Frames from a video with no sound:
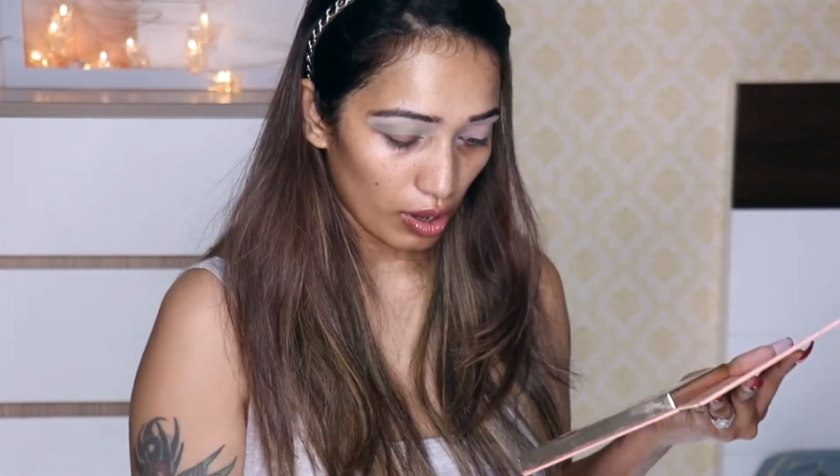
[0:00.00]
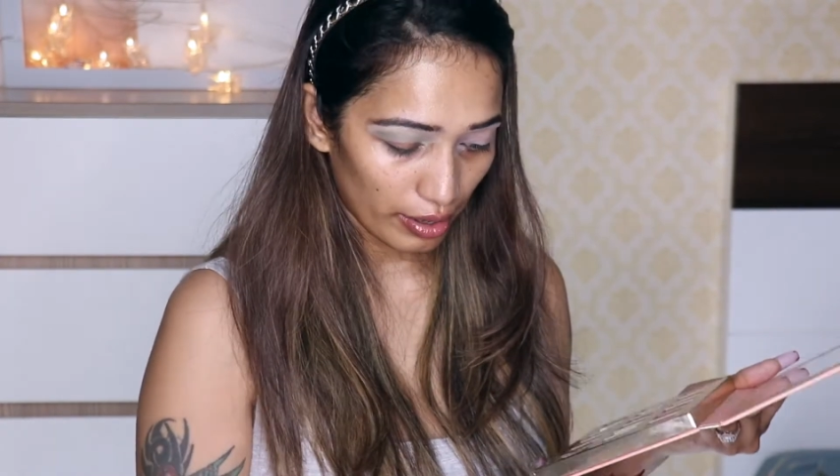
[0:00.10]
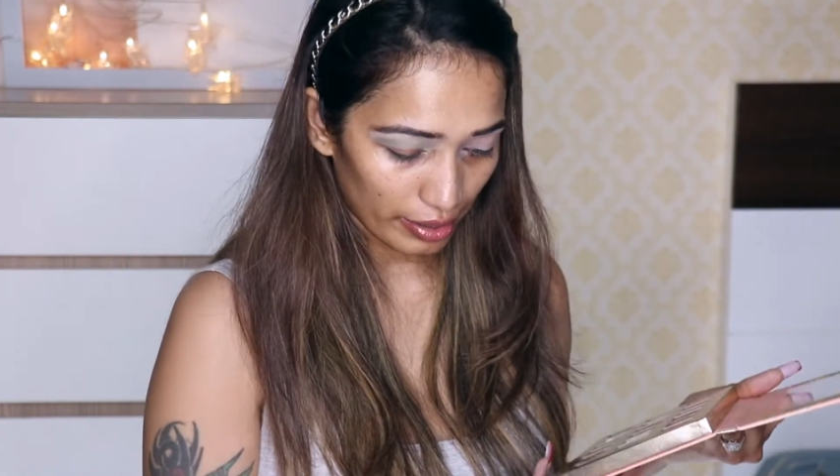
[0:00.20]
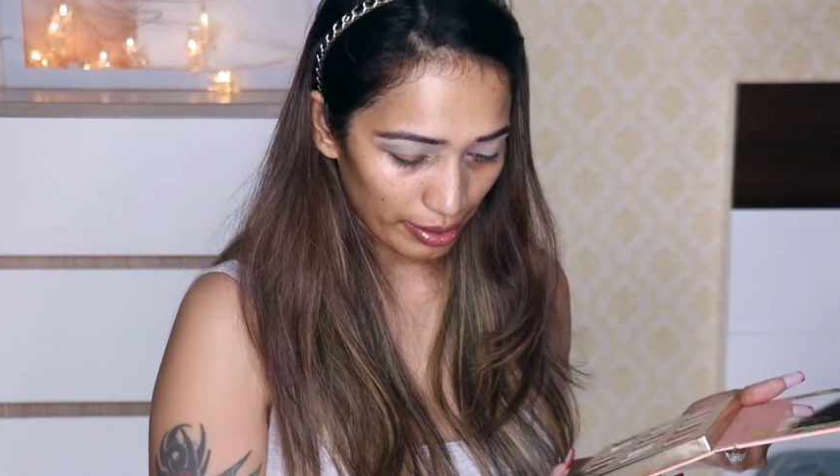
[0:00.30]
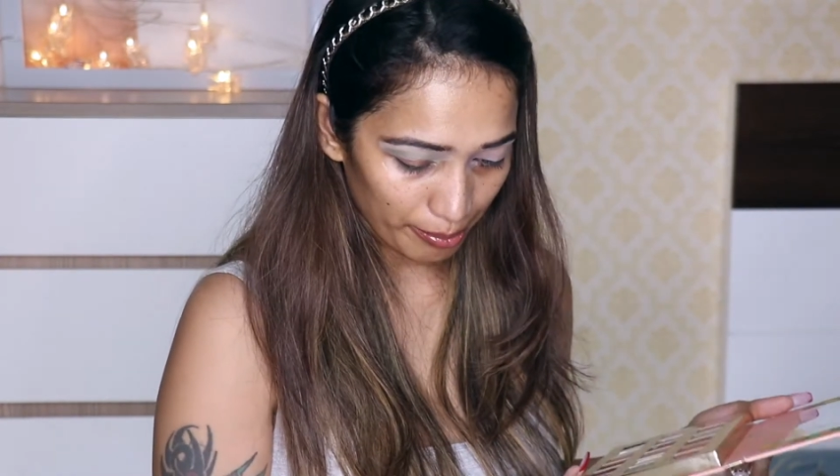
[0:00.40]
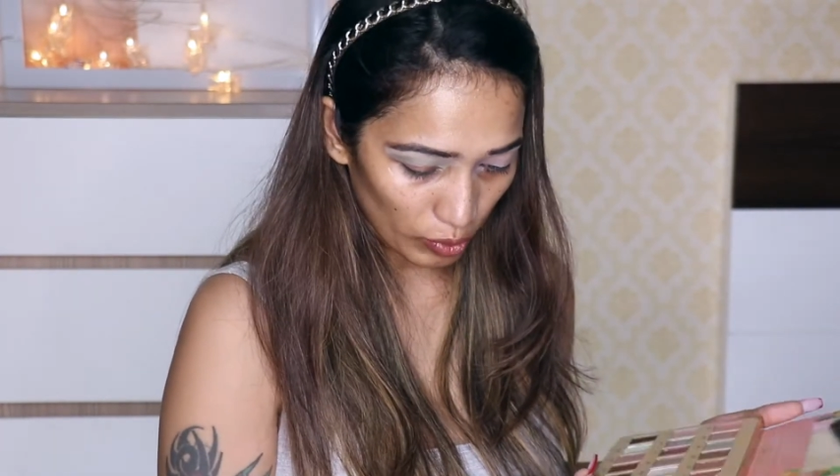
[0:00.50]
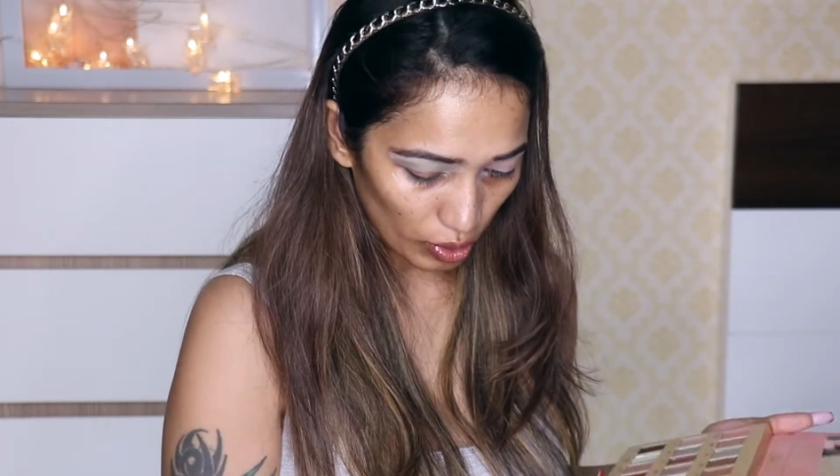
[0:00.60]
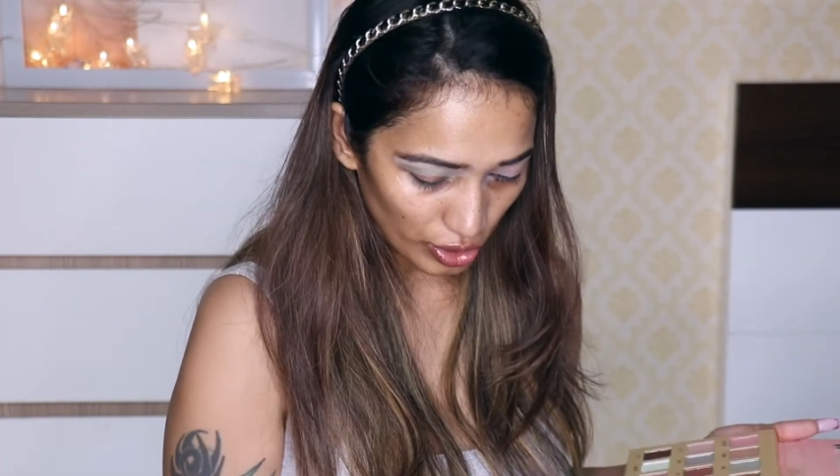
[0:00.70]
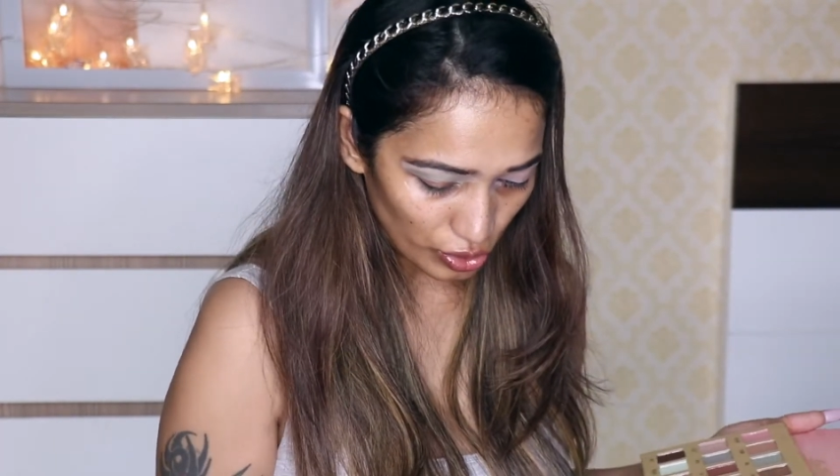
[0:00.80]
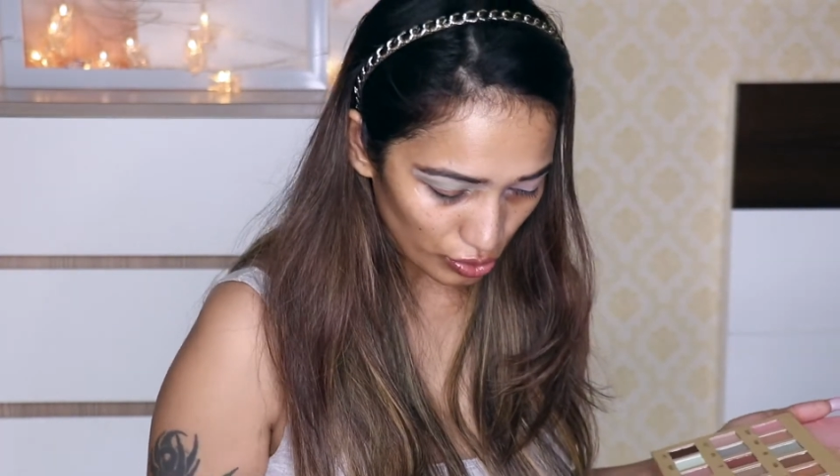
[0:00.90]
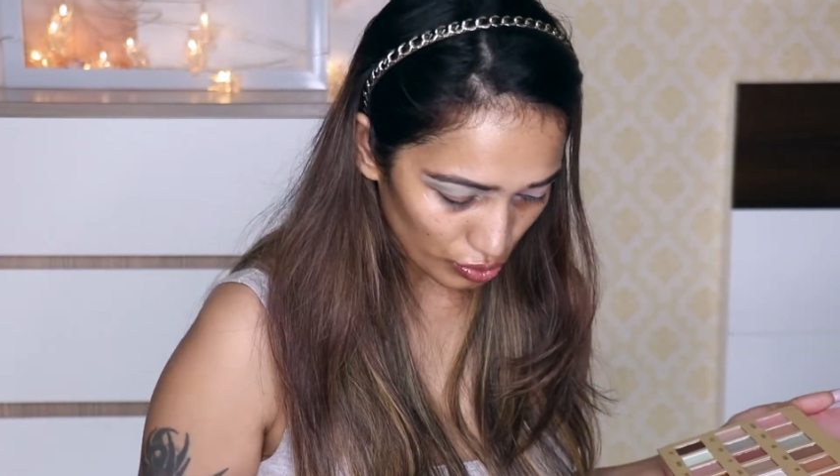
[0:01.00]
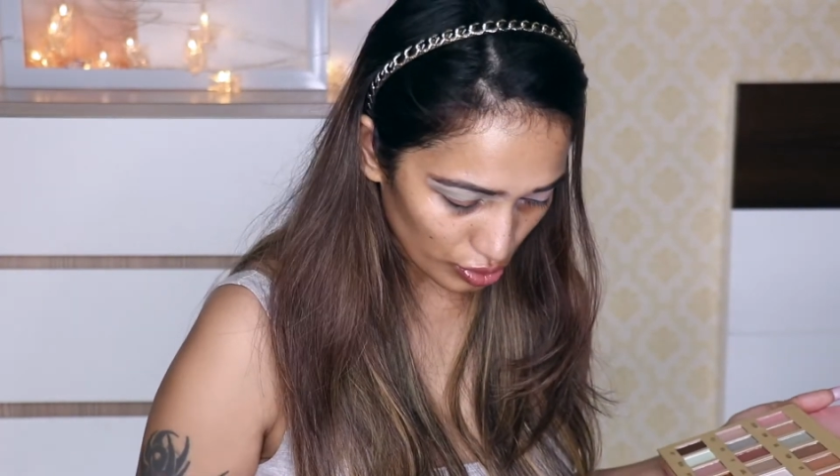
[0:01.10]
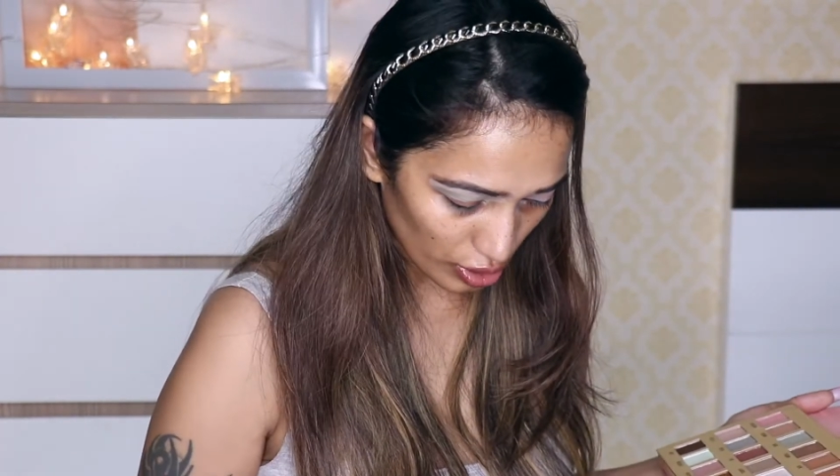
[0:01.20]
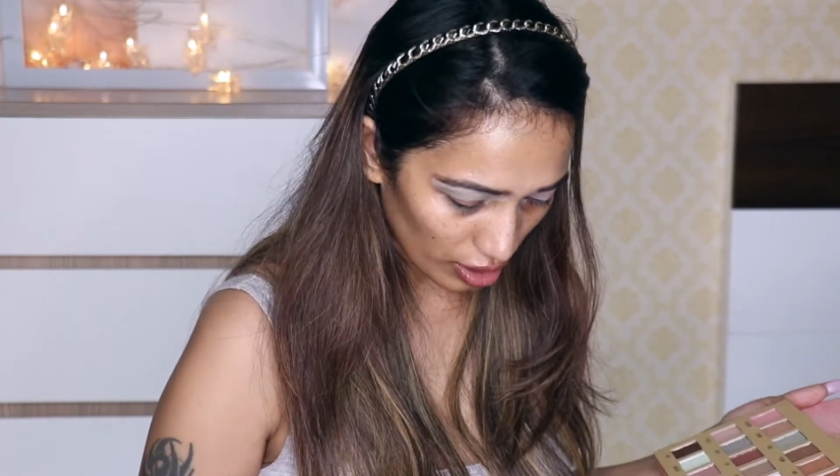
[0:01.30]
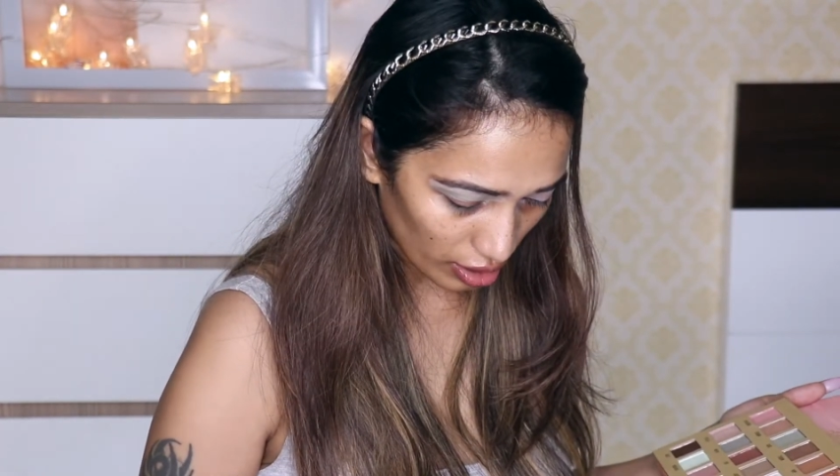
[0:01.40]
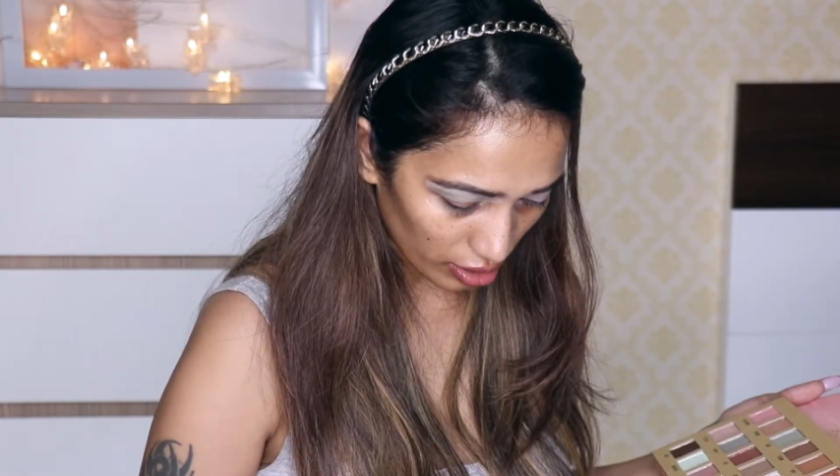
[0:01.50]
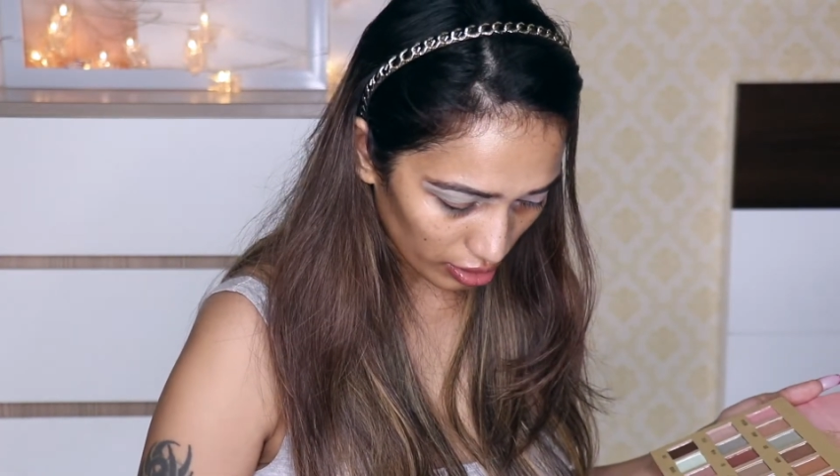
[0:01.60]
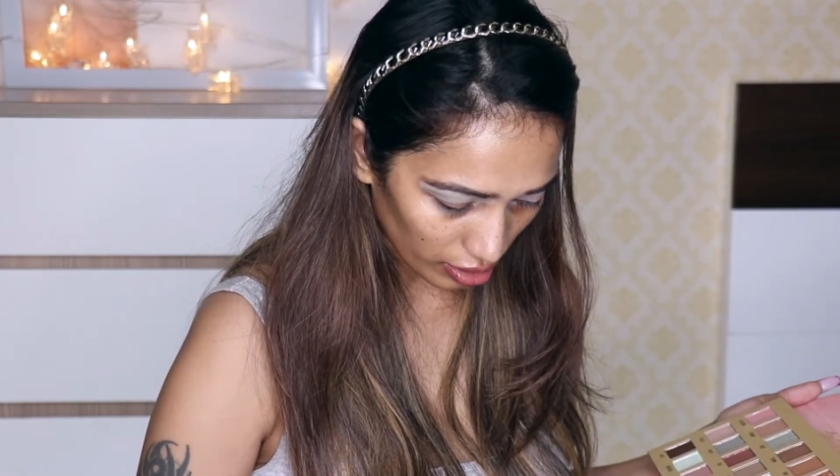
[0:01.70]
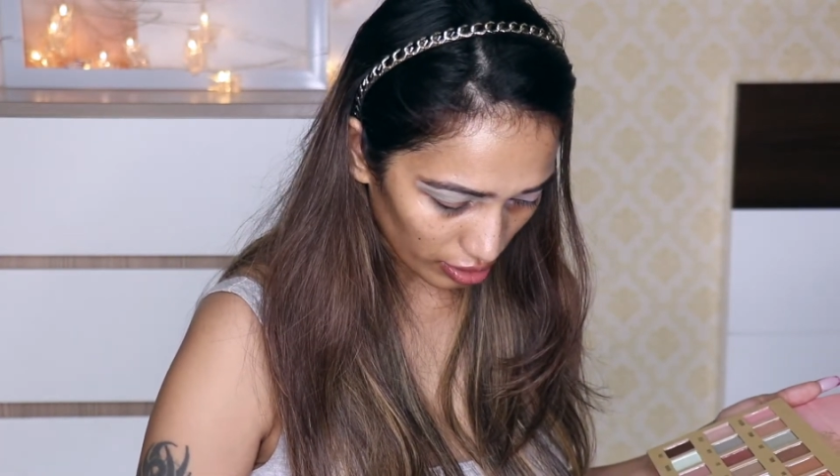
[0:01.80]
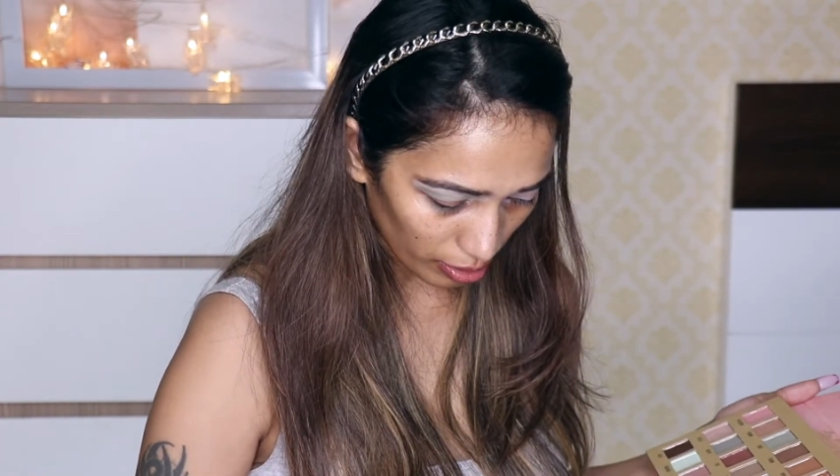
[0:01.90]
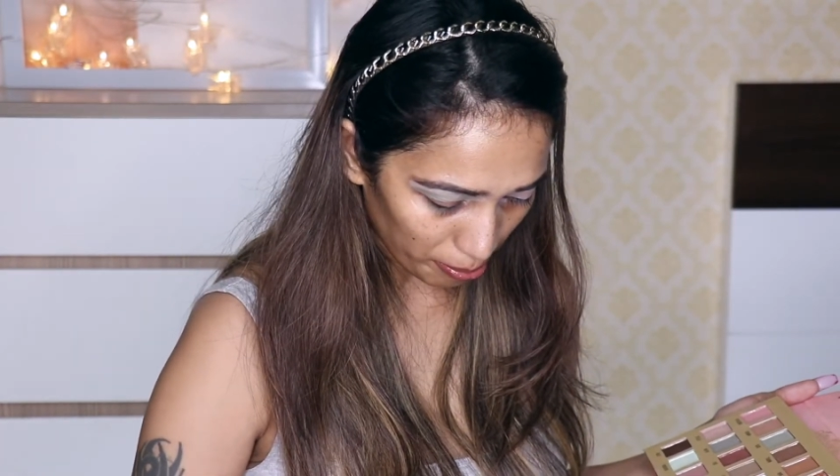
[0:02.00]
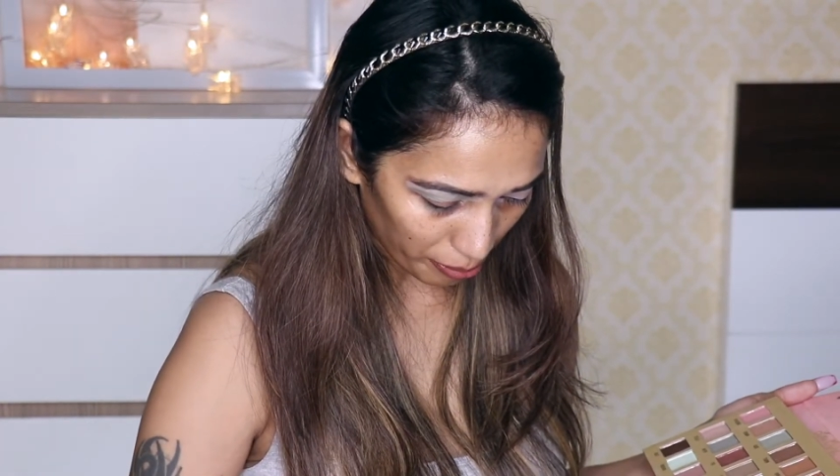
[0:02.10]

I am going to take a little